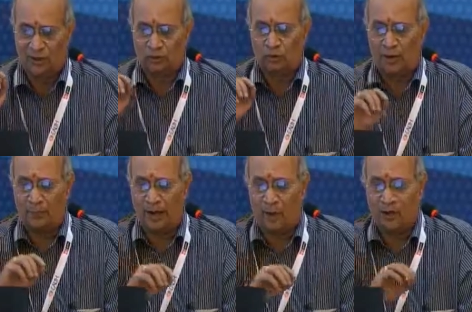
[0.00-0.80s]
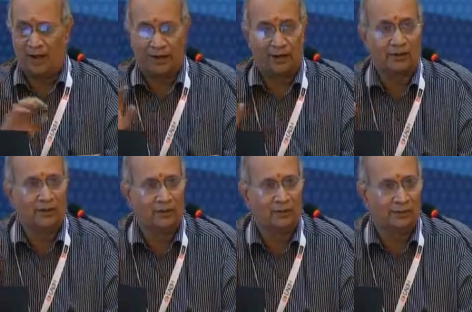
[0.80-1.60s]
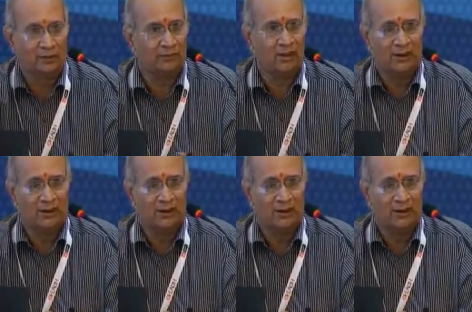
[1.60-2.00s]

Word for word: Should not be outdated. It